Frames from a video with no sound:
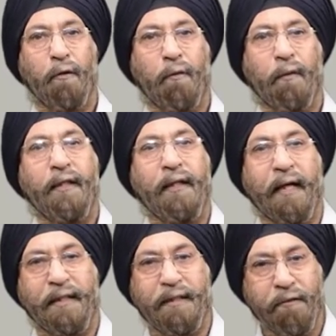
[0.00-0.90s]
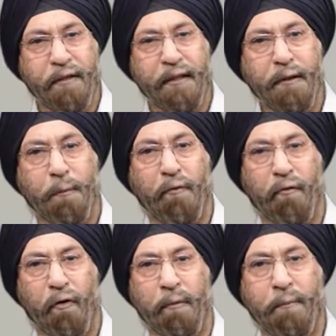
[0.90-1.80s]
When an activity is
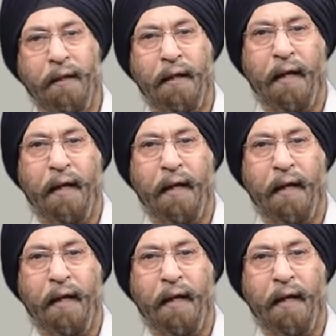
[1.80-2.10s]
performed,